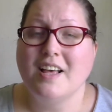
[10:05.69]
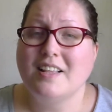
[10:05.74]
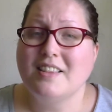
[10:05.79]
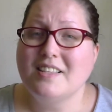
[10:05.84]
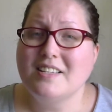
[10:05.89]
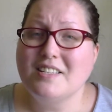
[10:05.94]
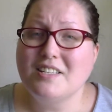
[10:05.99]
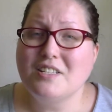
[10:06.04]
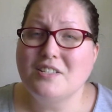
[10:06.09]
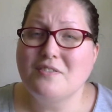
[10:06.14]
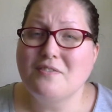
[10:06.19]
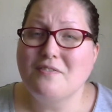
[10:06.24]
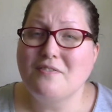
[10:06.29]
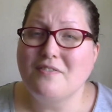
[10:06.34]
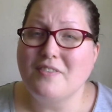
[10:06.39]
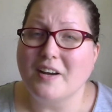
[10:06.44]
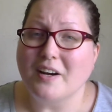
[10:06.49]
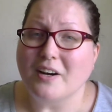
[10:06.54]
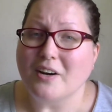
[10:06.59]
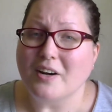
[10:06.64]
This is
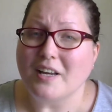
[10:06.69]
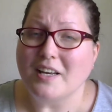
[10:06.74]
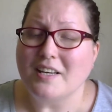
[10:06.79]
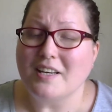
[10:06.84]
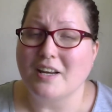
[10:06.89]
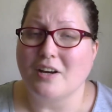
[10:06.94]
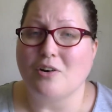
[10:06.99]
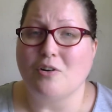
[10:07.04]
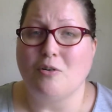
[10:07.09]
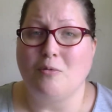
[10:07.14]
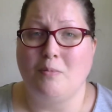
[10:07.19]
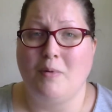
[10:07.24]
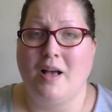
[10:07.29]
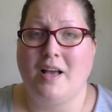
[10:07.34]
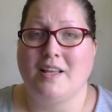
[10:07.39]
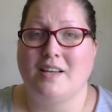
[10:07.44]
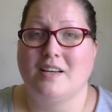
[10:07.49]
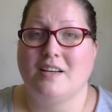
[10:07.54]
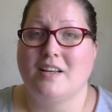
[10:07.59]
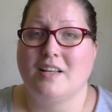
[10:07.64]
very
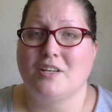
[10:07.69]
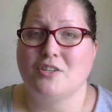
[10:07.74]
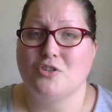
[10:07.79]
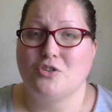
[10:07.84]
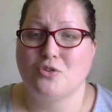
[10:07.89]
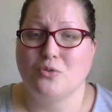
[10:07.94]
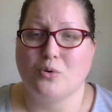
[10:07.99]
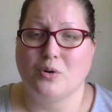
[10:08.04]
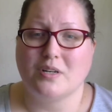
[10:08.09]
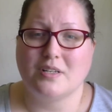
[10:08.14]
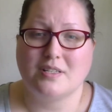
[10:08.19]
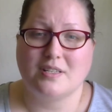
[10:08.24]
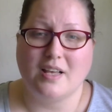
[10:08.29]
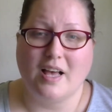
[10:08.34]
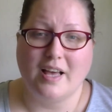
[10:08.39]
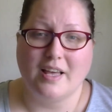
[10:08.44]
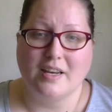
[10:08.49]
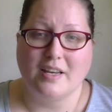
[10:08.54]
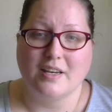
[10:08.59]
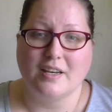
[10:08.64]
narrow-minded and
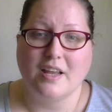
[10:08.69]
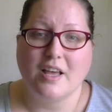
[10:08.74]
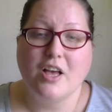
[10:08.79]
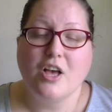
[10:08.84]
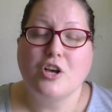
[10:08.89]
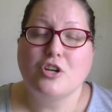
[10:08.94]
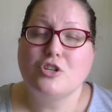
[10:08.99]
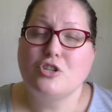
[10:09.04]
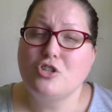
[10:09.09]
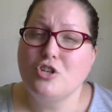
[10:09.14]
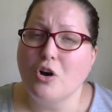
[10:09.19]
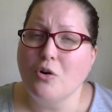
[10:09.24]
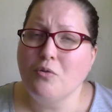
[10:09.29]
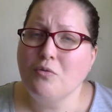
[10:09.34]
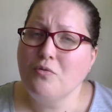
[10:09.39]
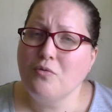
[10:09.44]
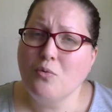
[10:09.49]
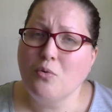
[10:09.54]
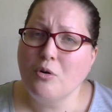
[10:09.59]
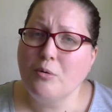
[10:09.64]
short-sighted.
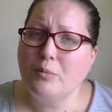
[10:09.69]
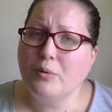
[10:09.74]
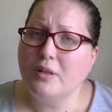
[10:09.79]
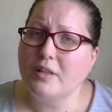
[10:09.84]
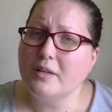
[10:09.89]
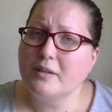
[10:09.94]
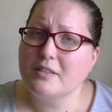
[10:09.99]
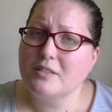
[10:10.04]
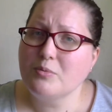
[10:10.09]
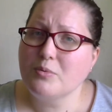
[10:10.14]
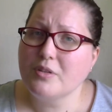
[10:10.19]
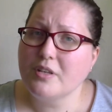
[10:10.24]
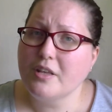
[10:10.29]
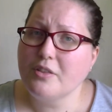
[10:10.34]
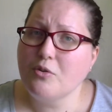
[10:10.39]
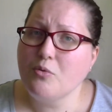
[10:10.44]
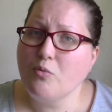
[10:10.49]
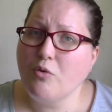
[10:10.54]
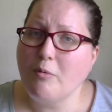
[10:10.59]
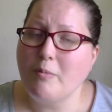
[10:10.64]
Don't form cliques with
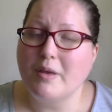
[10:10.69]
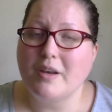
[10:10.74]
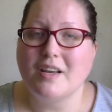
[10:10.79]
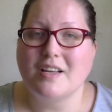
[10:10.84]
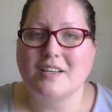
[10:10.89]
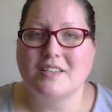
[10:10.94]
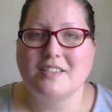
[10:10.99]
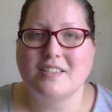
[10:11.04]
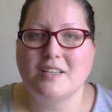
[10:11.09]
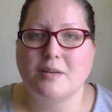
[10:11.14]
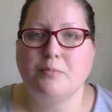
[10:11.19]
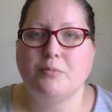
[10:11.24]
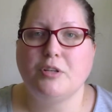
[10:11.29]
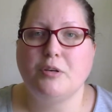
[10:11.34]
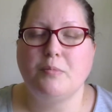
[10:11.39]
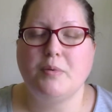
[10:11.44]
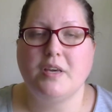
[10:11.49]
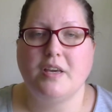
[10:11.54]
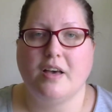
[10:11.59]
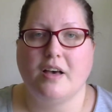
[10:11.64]
other women simply
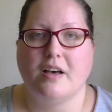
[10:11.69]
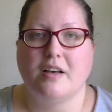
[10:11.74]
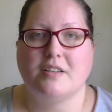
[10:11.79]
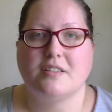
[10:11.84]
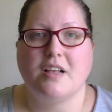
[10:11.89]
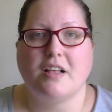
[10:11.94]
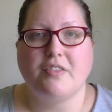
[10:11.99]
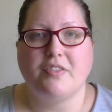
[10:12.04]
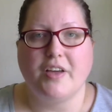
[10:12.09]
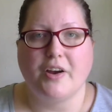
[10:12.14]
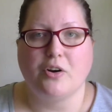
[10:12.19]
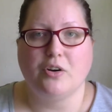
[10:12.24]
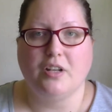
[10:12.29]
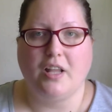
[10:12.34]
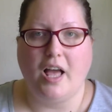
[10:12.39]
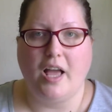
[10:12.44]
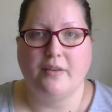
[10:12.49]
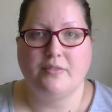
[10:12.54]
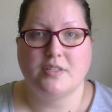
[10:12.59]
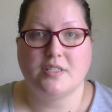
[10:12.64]
because their
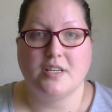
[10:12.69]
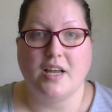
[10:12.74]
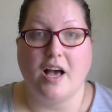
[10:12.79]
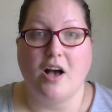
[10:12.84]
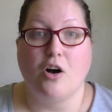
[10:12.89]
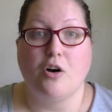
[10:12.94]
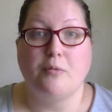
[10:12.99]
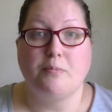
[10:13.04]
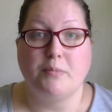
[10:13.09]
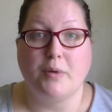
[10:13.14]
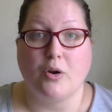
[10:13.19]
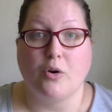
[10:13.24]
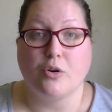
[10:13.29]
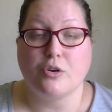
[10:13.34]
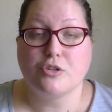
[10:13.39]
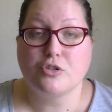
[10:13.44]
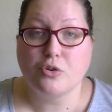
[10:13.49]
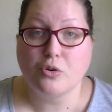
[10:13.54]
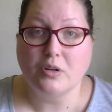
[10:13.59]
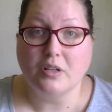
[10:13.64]
lifestyle
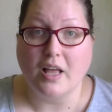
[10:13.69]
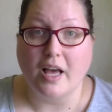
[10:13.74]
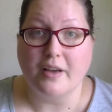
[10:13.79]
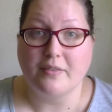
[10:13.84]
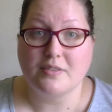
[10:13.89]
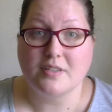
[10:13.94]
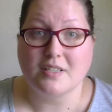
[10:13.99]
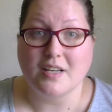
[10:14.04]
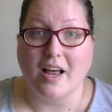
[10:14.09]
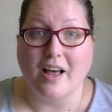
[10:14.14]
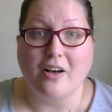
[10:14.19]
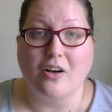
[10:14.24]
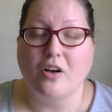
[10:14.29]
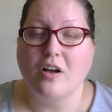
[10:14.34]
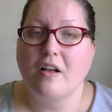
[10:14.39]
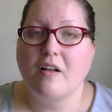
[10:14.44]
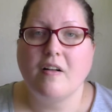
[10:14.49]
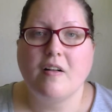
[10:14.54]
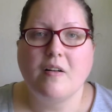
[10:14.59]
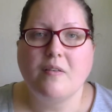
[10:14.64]
mirrors your lifestyle.
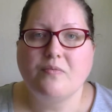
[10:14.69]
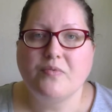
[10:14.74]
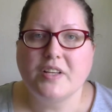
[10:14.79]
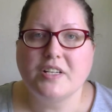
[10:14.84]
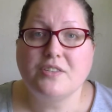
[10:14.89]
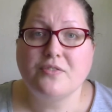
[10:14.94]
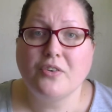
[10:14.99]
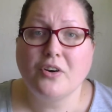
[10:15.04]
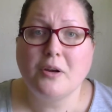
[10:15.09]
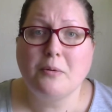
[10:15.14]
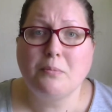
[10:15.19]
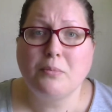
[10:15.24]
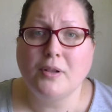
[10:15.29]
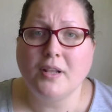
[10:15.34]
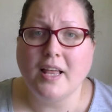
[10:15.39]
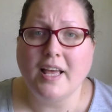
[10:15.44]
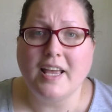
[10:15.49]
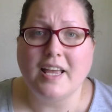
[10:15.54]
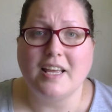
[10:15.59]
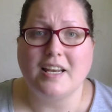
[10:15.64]
That's very
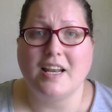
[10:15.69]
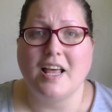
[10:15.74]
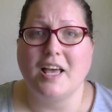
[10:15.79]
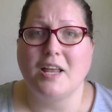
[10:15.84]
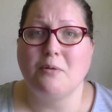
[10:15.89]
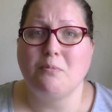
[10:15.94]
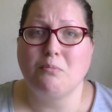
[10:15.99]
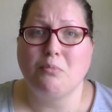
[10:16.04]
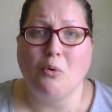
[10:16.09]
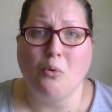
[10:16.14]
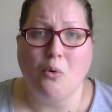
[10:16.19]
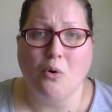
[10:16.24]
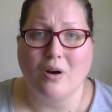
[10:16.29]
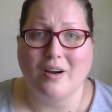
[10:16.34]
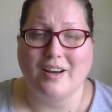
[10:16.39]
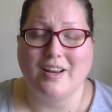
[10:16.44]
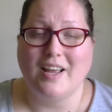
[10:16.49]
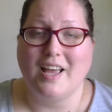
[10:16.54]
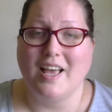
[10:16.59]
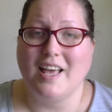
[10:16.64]
plain and
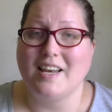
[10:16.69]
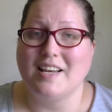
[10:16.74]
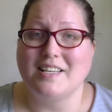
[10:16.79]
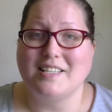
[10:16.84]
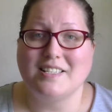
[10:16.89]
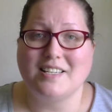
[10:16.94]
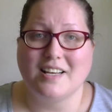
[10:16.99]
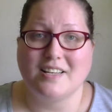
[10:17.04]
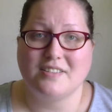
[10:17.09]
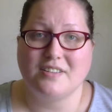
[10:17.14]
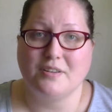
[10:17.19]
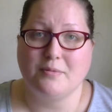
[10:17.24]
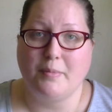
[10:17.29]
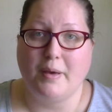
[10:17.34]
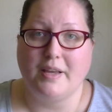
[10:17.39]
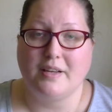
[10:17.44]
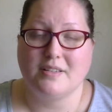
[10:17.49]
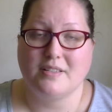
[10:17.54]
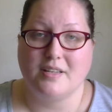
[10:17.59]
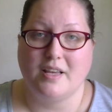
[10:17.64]
boring, and it doesn't
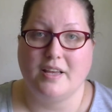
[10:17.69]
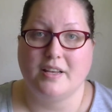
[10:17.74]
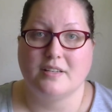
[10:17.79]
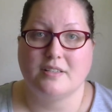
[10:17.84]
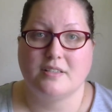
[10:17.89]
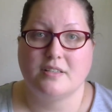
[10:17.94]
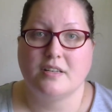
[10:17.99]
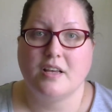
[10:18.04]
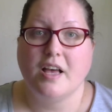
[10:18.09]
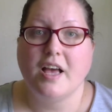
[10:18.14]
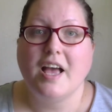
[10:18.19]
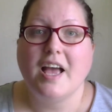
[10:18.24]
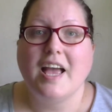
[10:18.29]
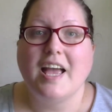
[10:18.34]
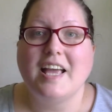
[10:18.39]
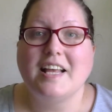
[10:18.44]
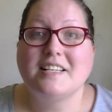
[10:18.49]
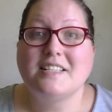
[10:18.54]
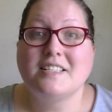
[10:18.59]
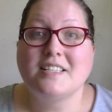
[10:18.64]
make sense.
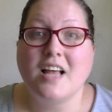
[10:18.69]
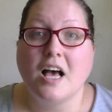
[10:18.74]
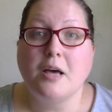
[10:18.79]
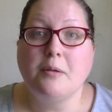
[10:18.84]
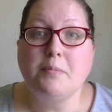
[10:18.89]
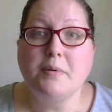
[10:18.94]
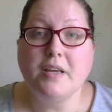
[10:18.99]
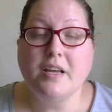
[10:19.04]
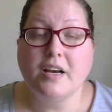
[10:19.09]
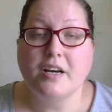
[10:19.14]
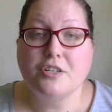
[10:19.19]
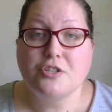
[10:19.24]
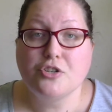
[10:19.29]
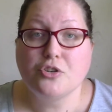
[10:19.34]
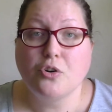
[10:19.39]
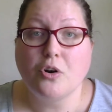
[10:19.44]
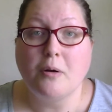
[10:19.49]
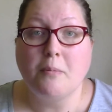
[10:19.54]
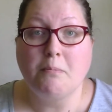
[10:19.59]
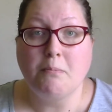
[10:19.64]
It's not because
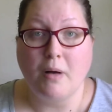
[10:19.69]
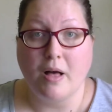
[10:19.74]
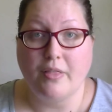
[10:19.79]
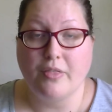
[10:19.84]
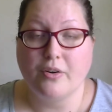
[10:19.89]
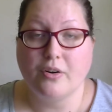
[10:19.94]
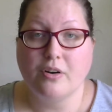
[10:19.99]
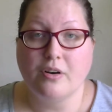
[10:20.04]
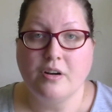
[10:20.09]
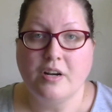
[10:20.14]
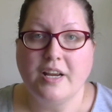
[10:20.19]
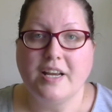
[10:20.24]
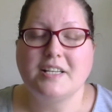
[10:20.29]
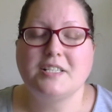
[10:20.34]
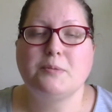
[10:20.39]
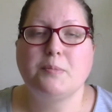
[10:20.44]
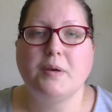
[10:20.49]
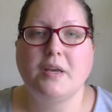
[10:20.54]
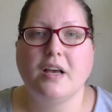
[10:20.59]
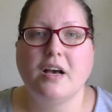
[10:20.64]
you're a mother, it's
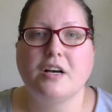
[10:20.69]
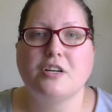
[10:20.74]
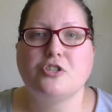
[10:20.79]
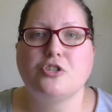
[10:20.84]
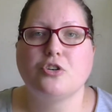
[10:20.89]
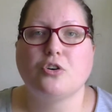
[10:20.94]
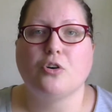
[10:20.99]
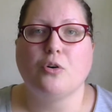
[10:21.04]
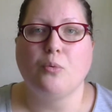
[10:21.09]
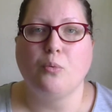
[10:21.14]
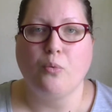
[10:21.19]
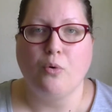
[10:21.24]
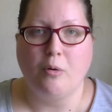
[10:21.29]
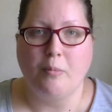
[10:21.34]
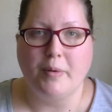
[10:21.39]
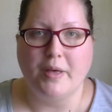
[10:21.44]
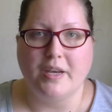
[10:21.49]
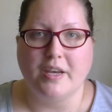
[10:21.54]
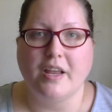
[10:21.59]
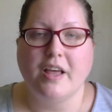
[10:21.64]
because you're a
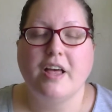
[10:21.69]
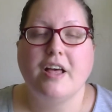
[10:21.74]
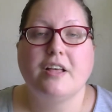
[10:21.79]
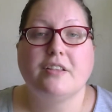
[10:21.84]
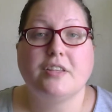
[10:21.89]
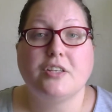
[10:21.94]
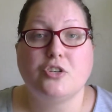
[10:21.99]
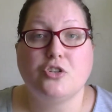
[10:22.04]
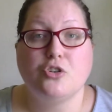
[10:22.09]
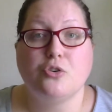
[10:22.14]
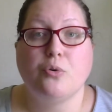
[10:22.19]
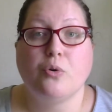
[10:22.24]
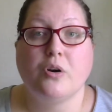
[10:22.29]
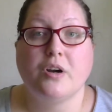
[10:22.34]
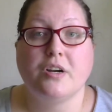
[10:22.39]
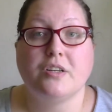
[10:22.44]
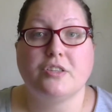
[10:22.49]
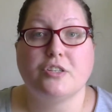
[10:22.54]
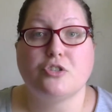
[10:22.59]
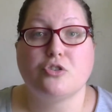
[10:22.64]
woman, that you are
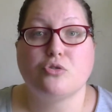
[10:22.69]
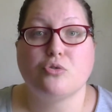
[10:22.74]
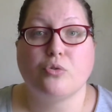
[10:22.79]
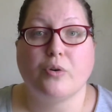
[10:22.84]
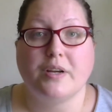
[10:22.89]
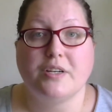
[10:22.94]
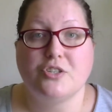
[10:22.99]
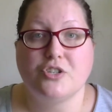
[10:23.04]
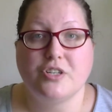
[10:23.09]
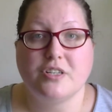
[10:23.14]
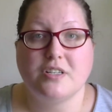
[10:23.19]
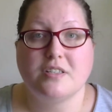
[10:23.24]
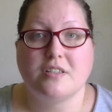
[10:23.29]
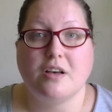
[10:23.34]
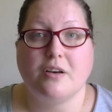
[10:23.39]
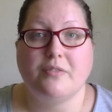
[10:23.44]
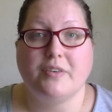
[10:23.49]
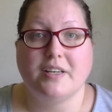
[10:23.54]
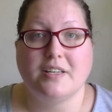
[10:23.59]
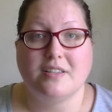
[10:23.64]
in the trenches
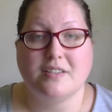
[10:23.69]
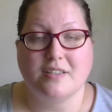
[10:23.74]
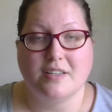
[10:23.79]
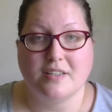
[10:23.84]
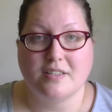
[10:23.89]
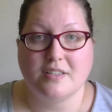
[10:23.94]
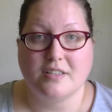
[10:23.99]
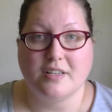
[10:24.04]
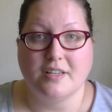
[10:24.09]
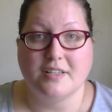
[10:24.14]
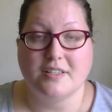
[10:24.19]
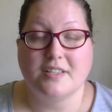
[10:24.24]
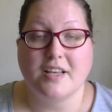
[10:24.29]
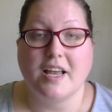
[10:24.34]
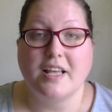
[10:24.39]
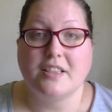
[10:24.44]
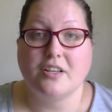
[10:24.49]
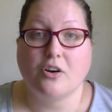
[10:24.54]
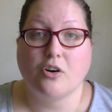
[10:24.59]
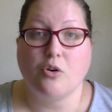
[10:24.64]
of existence,
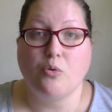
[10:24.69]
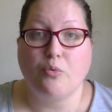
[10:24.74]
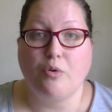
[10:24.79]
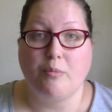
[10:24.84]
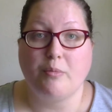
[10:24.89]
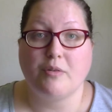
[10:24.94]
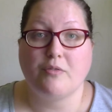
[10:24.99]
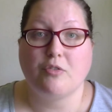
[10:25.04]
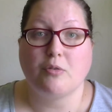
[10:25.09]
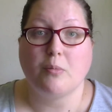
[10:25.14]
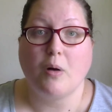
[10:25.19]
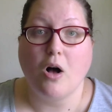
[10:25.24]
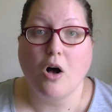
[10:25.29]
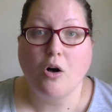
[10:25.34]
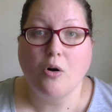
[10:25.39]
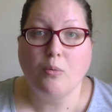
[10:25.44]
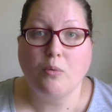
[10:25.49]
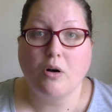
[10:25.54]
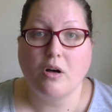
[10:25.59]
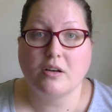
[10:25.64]
and there are women from
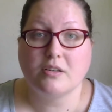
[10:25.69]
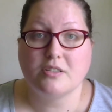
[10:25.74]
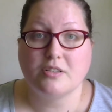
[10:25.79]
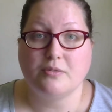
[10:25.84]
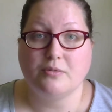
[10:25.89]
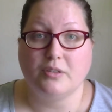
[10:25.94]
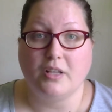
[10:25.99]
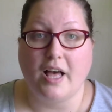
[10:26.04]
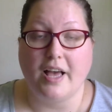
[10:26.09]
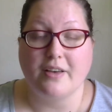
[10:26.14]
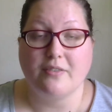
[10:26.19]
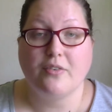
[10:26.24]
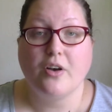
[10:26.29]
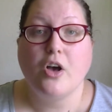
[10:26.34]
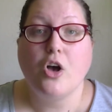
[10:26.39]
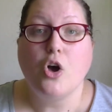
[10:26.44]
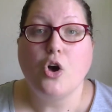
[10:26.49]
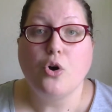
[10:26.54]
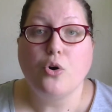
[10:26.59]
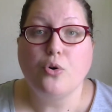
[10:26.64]
all walks of life
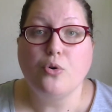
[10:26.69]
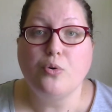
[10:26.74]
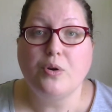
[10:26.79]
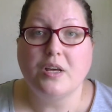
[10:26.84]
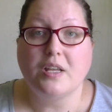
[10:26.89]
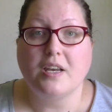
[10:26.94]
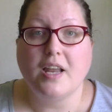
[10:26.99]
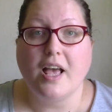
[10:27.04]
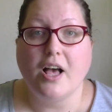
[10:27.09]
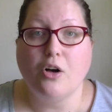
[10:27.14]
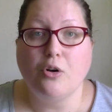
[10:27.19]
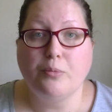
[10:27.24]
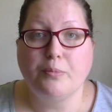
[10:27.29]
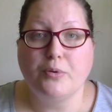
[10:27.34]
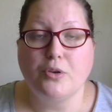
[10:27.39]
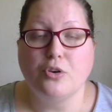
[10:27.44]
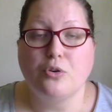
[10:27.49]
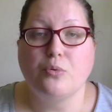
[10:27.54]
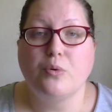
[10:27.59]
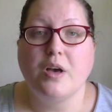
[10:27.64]
who can help
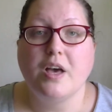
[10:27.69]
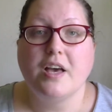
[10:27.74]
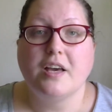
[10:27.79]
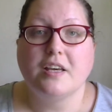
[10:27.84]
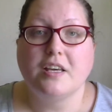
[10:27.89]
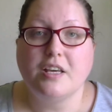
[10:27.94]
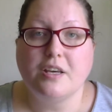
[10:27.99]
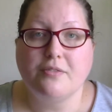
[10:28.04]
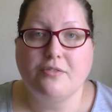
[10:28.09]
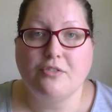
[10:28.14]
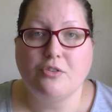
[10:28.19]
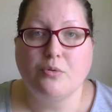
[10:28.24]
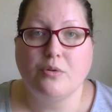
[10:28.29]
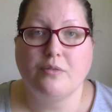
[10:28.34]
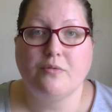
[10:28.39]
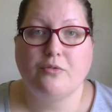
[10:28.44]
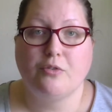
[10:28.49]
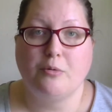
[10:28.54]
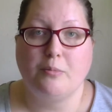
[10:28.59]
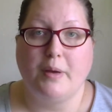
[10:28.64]
you, give you
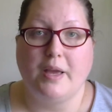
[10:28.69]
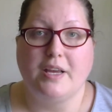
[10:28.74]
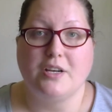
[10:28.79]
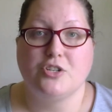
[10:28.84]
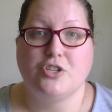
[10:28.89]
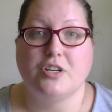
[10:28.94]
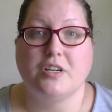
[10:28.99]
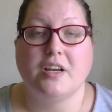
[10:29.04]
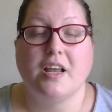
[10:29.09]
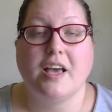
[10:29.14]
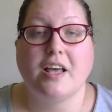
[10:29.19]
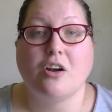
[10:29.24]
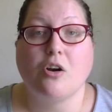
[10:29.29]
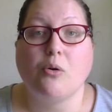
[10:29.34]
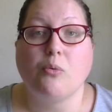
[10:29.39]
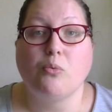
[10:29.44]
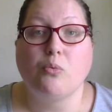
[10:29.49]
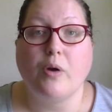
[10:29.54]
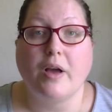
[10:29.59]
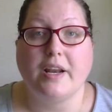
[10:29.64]
information, and
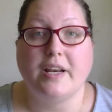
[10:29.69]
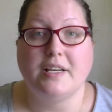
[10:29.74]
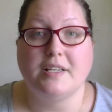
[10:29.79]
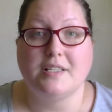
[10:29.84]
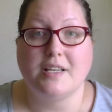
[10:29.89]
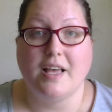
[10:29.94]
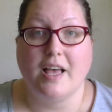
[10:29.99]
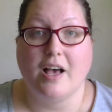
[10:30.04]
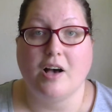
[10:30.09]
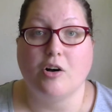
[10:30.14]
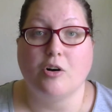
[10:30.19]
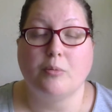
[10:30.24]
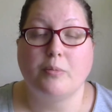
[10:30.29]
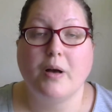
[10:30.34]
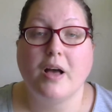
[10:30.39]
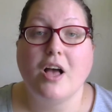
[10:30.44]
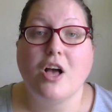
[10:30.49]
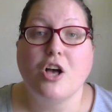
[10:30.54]
are ready to help.